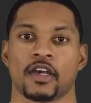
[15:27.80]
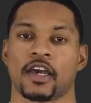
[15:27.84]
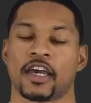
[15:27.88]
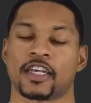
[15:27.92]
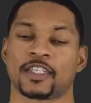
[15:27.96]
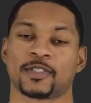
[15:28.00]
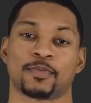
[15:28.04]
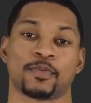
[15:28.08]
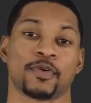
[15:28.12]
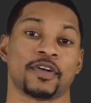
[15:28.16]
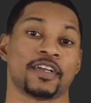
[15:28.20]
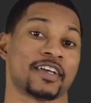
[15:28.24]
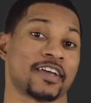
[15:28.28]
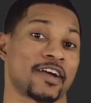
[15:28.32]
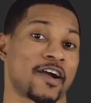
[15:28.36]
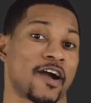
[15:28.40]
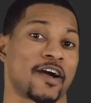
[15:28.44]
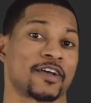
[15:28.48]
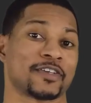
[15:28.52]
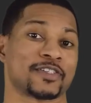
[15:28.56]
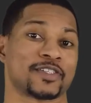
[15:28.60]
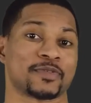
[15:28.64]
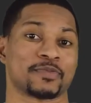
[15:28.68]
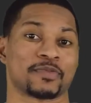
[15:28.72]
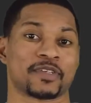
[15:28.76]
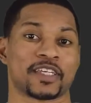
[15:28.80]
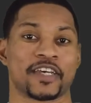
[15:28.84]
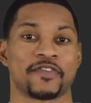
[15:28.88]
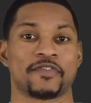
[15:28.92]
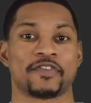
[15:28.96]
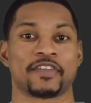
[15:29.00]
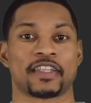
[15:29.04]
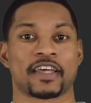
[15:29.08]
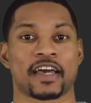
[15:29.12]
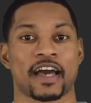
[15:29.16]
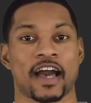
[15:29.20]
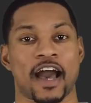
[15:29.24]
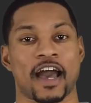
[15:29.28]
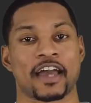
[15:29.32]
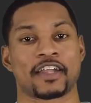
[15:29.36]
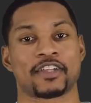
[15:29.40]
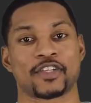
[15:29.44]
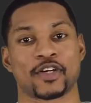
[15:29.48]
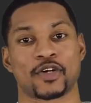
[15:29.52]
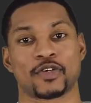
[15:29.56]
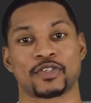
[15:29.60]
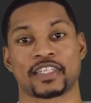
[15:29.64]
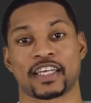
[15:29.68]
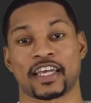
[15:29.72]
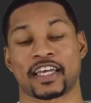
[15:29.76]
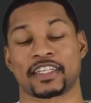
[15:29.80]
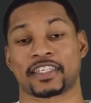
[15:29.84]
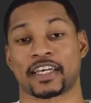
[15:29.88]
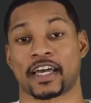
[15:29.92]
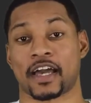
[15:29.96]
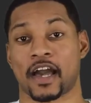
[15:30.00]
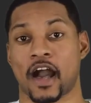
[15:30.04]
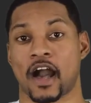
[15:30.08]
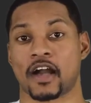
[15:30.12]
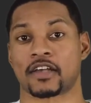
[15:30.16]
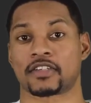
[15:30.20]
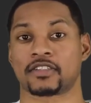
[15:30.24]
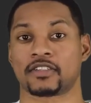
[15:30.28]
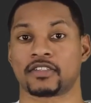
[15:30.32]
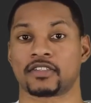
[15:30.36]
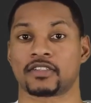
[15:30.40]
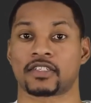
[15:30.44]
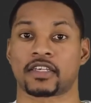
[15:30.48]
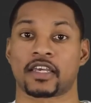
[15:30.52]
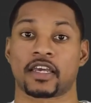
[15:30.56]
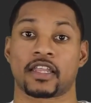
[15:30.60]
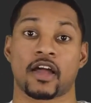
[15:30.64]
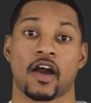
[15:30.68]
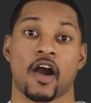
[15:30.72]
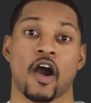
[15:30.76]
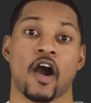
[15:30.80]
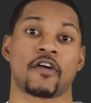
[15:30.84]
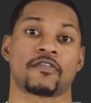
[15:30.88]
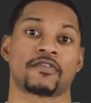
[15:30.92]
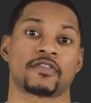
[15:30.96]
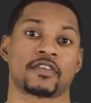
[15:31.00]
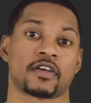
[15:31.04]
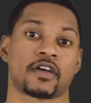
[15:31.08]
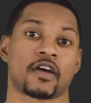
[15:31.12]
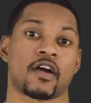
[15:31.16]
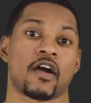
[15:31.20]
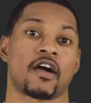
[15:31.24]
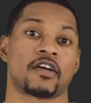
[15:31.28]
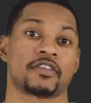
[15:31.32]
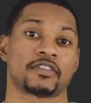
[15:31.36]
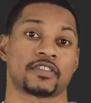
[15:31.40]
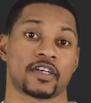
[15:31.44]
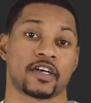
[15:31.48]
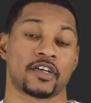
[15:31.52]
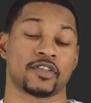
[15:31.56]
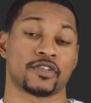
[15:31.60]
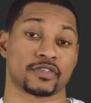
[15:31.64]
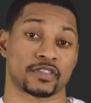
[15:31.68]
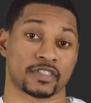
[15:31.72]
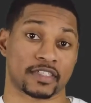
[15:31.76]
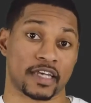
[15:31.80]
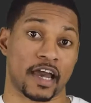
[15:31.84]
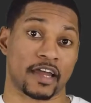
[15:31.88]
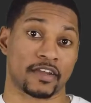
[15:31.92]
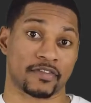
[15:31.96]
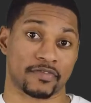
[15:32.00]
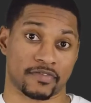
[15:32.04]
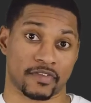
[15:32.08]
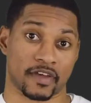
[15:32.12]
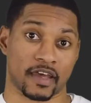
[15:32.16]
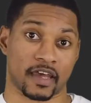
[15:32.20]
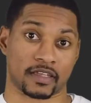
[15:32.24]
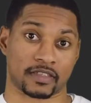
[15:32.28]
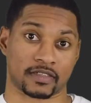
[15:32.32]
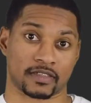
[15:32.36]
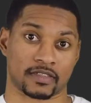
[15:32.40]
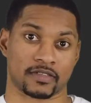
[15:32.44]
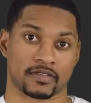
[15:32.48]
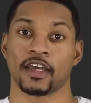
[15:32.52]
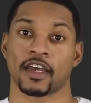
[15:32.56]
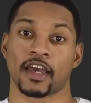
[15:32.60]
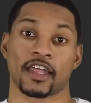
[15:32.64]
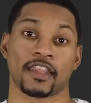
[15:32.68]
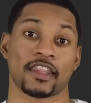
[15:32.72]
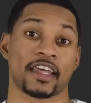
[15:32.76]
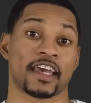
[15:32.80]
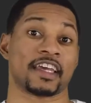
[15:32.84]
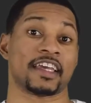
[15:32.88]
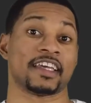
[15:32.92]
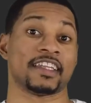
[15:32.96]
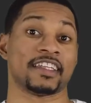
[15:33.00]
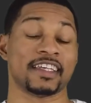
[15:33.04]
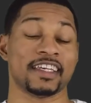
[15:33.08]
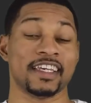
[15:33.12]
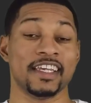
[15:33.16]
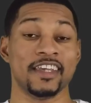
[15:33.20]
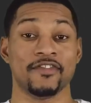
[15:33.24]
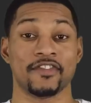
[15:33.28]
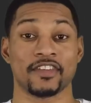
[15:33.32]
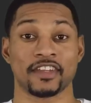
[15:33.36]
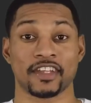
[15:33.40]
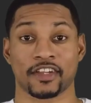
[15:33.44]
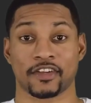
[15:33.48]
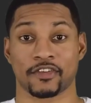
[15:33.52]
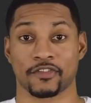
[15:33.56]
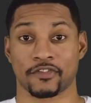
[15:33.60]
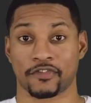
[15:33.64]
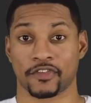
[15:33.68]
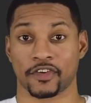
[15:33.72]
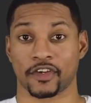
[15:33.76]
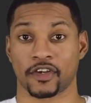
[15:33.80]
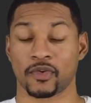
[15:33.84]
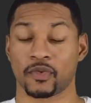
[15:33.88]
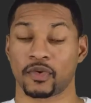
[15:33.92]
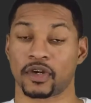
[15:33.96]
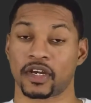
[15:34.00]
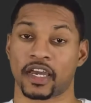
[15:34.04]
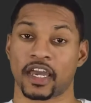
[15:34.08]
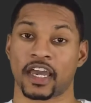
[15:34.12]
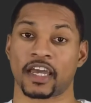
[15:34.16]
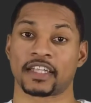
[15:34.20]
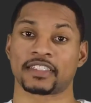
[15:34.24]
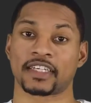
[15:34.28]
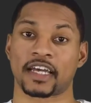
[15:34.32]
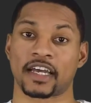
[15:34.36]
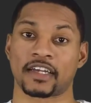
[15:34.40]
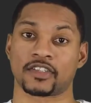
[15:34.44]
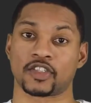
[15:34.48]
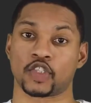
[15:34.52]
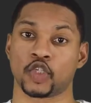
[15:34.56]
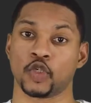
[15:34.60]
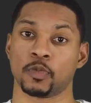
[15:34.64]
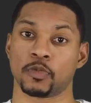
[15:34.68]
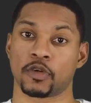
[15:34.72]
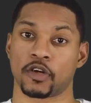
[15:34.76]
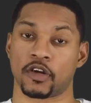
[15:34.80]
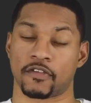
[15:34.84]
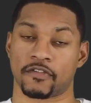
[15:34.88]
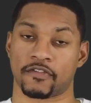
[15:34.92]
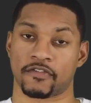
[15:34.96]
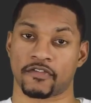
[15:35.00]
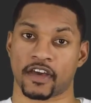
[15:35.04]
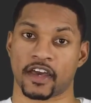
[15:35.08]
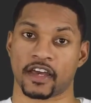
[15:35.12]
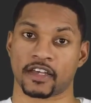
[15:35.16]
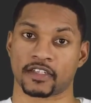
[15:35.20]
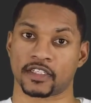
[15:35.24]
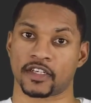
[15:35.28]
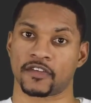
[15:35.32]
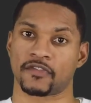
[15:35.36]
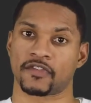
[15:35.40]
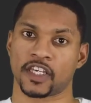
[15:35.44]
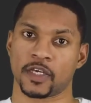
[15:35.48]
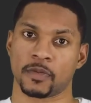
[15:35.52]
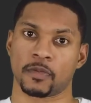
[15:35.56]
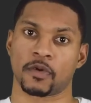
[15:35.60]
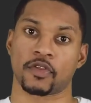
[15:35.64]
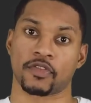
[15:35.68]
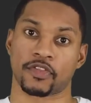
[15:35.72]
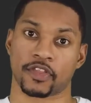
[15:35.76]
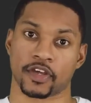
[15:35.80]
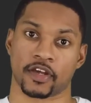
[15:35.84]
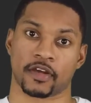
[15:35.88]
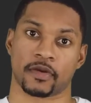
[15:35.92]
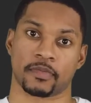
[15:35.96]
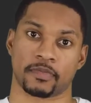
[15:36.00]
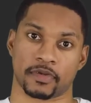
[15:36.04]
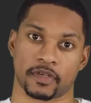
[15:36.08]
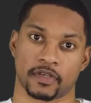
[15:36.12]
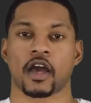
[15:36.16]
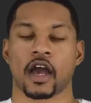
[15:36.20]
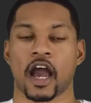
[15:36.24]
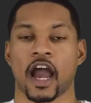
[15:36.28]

It's pretty awesome given that high-dose antioxidants can often cause other side effects, and they can even interfere with anti-tumor effects of chemotherapy.